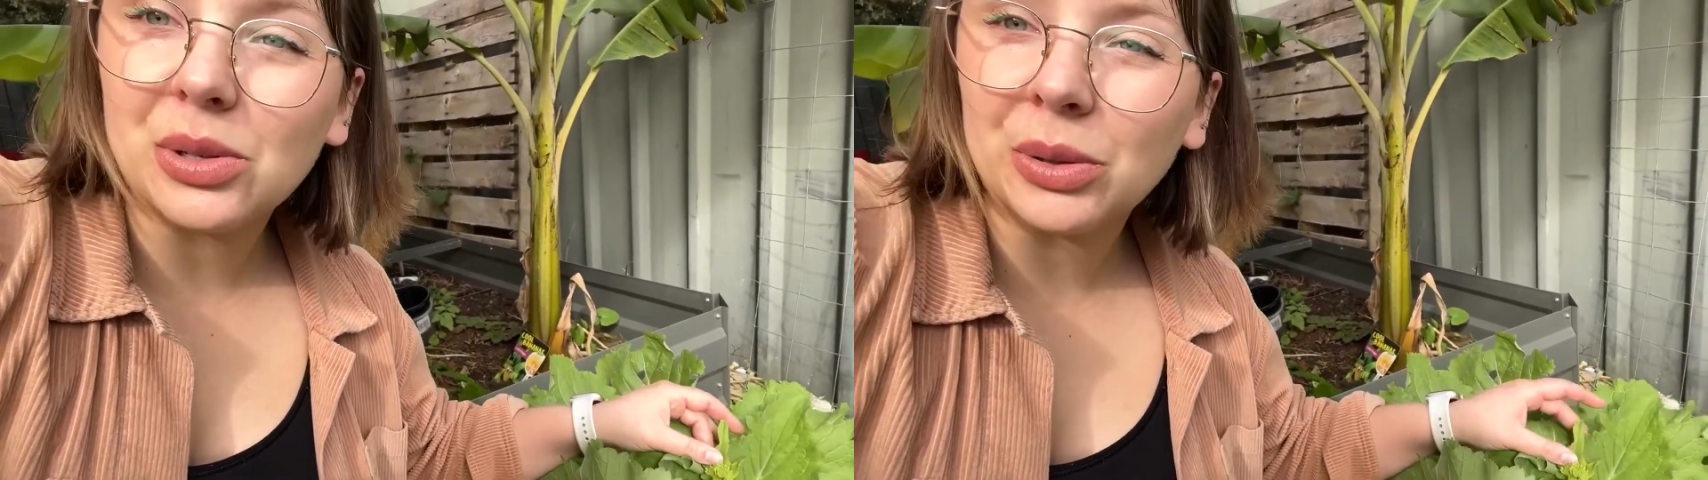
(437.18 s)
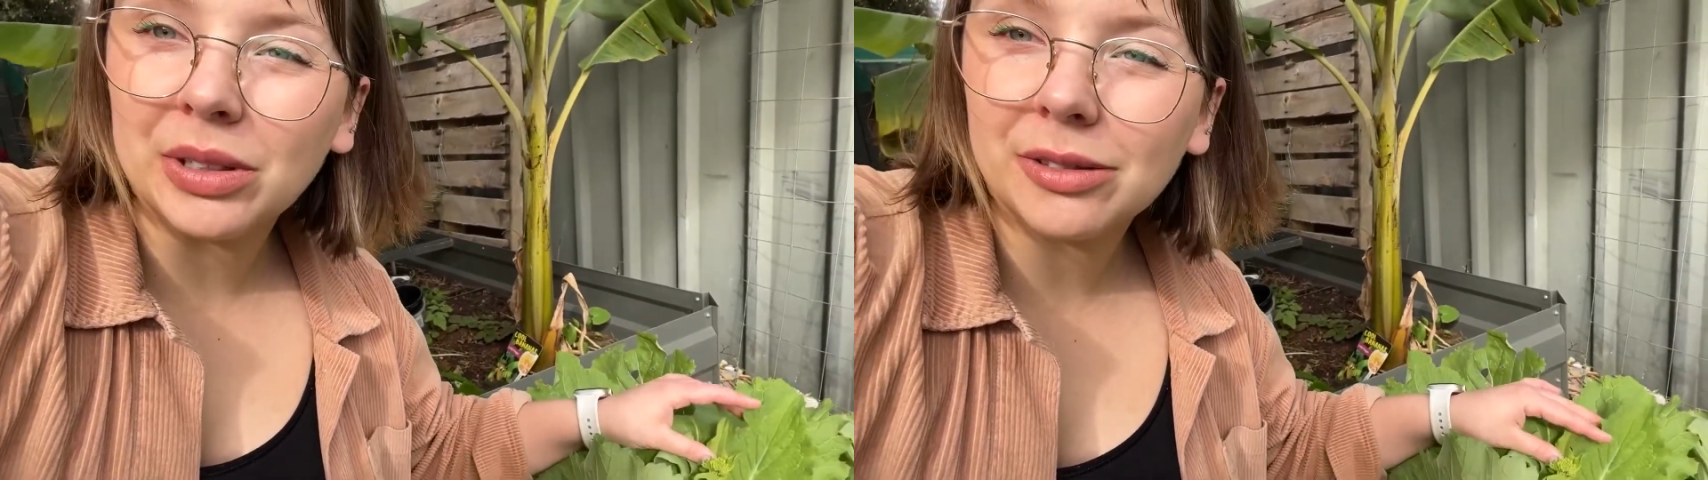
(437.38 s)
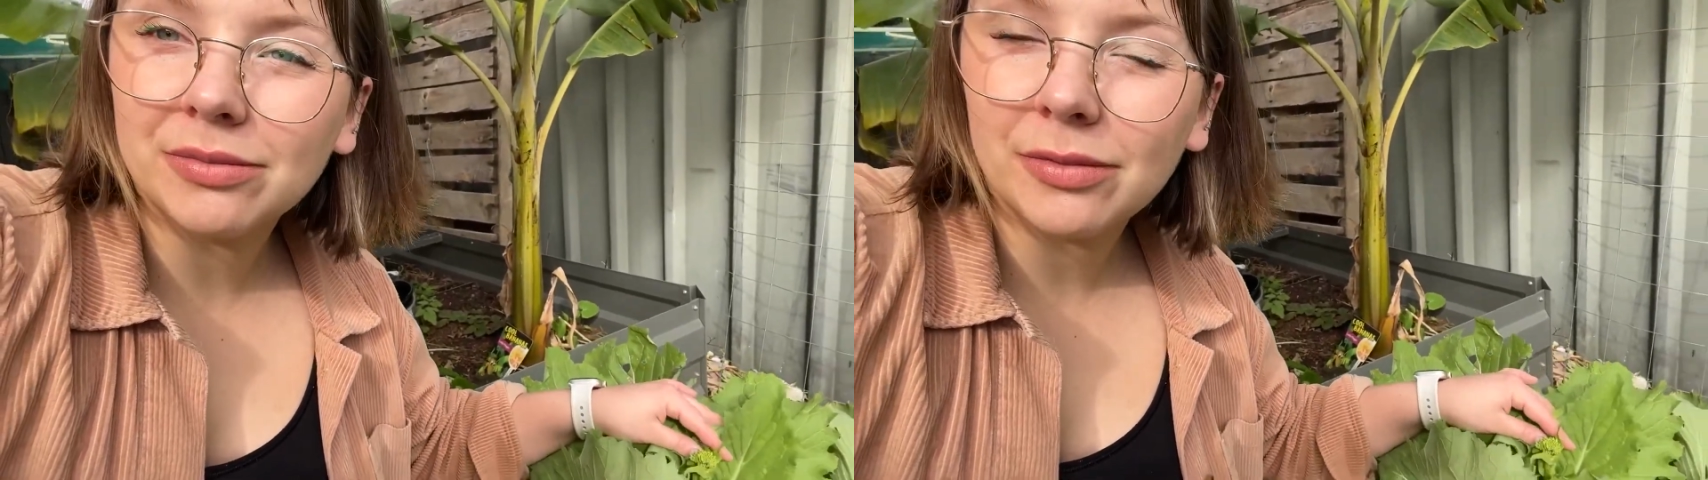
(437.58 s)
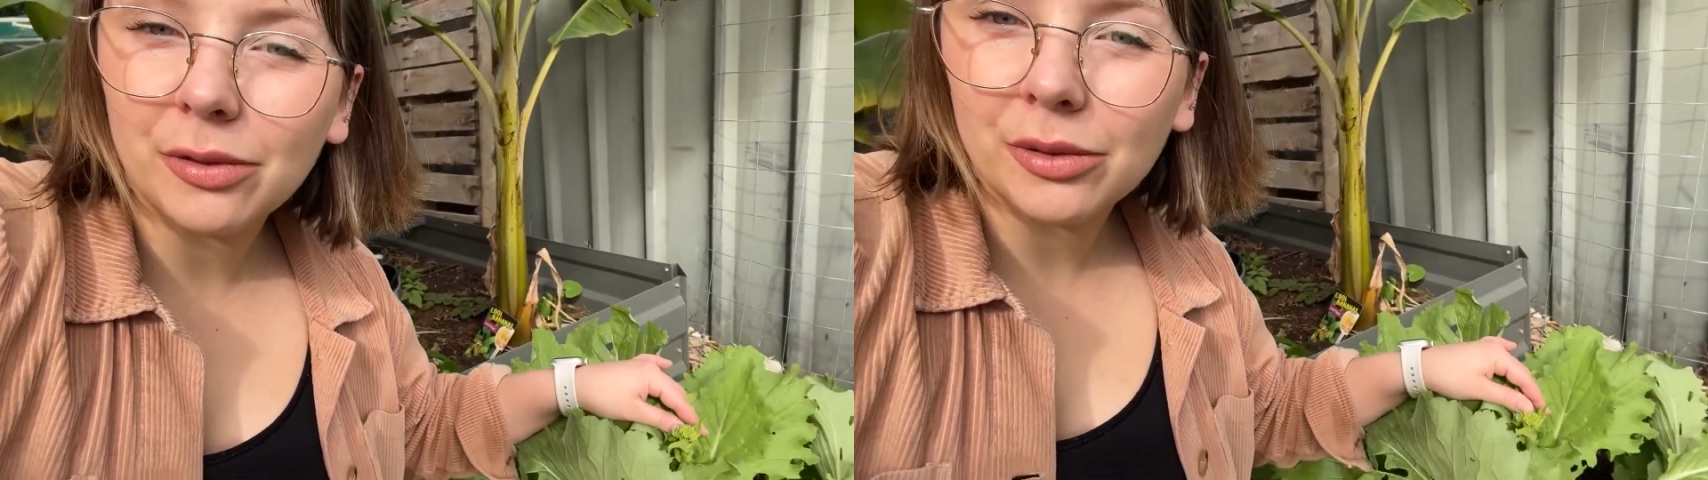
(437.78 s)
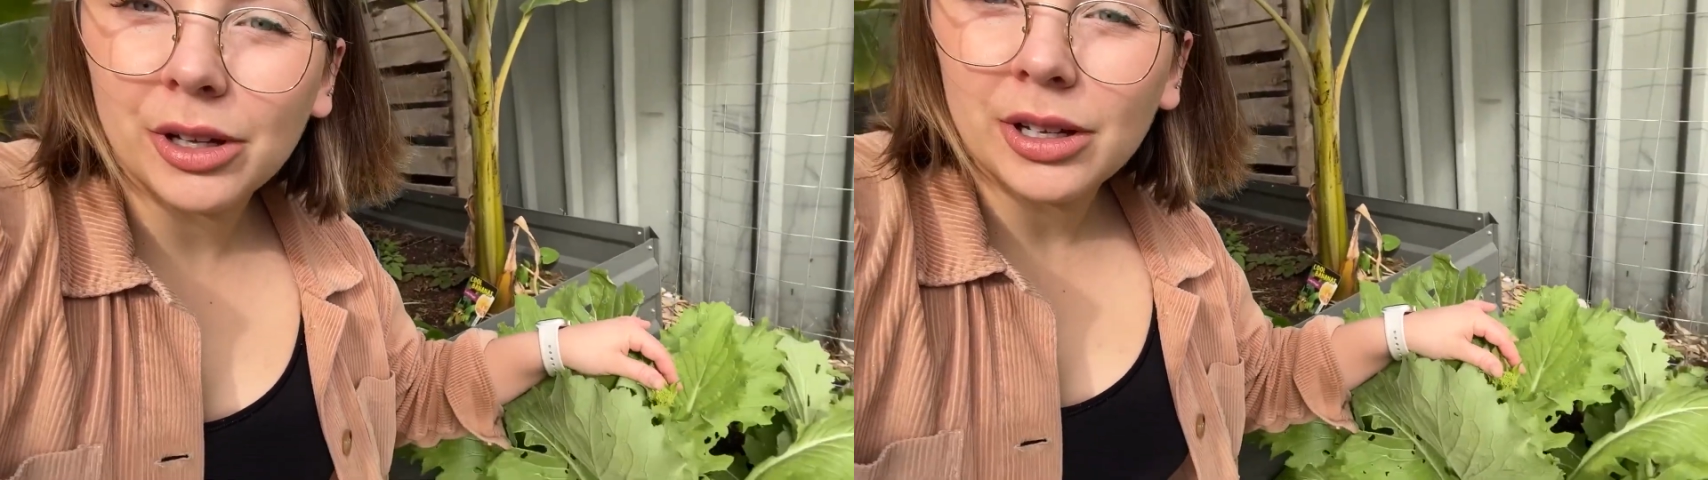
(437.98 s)
took,
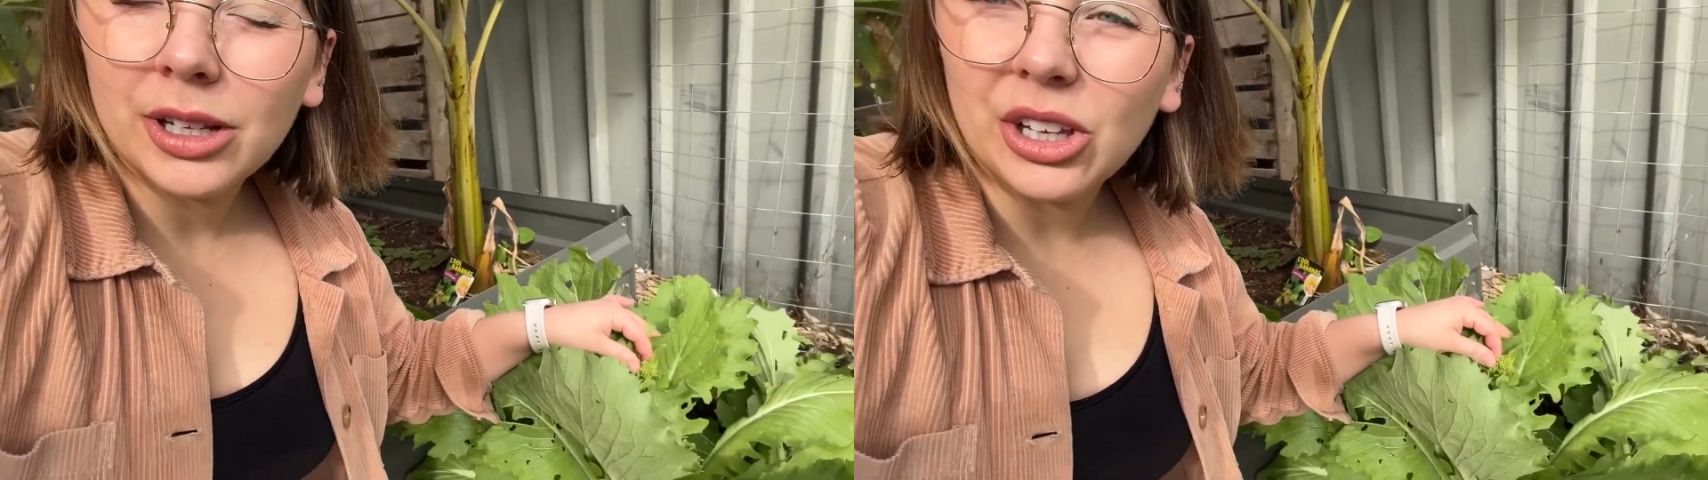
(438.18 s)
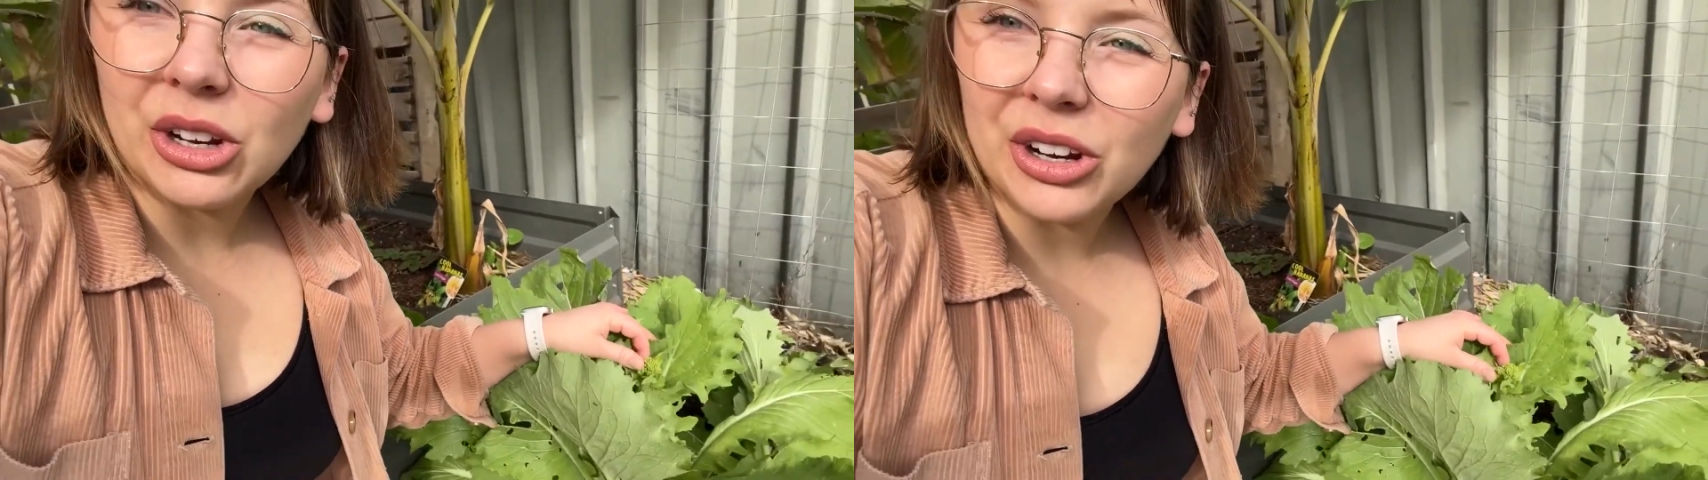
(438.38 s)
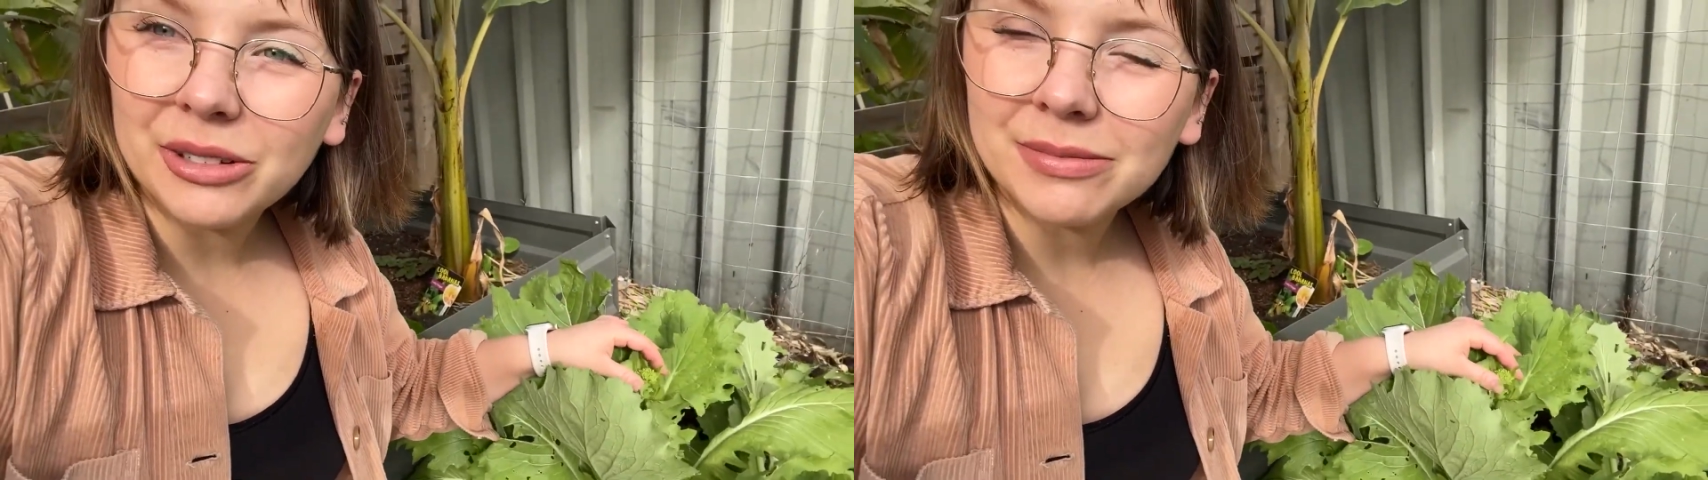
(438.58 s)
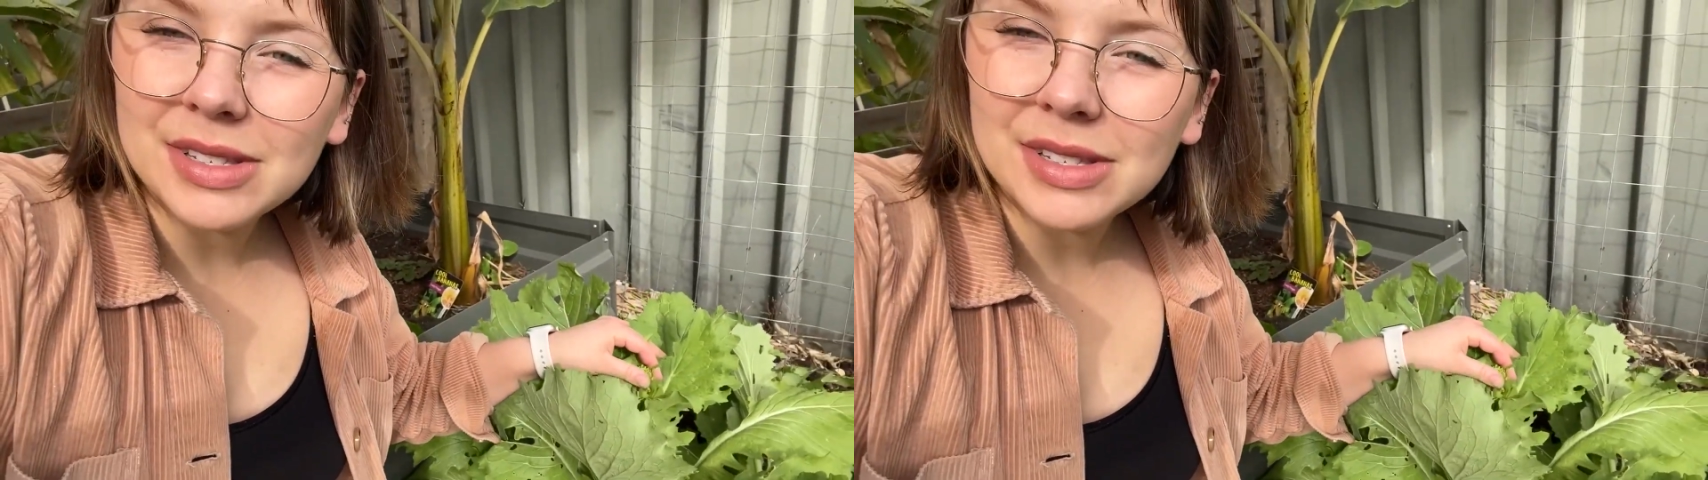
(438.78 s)
you know,